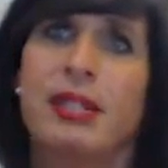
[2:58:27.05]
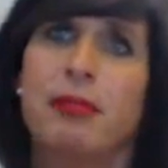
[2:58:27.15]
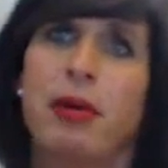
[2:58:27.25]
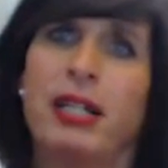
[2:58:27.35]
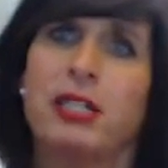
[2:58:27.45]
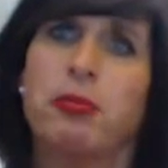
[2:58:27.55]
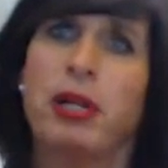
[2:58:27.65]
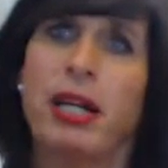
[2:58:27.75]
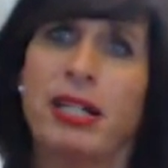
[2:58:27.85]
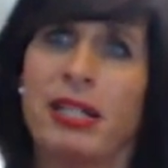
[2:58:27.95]
Might
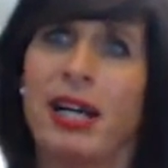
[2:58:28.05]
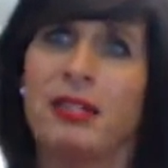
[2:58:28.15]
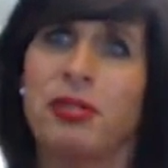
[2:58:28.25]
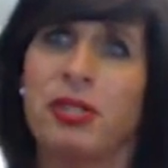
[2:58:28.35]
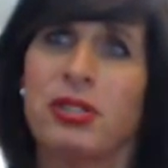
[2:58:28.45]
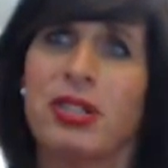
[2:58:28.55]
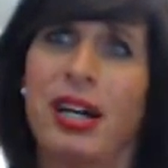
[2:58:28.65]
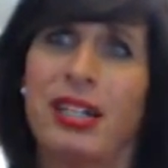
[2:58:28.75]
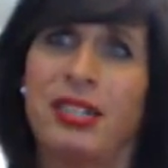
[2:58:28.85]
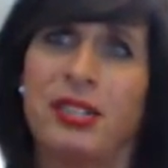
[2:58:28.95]
explain a lot of
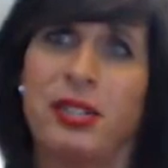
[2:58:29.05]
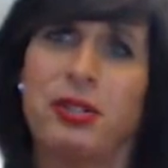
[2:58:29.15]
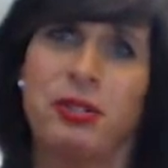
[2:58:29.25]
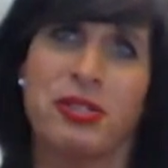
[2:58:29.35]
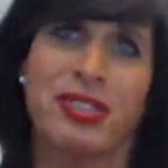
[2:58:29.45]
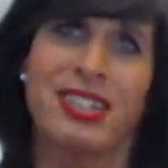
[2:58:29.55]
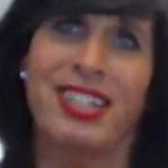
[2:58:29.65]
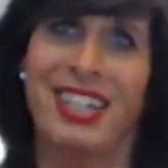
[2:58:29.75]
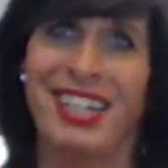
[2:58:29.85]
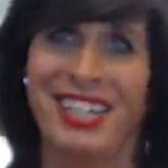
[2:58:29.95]
society's ills
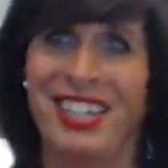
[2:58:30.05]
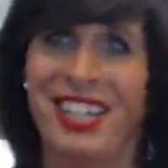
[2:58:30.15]
today,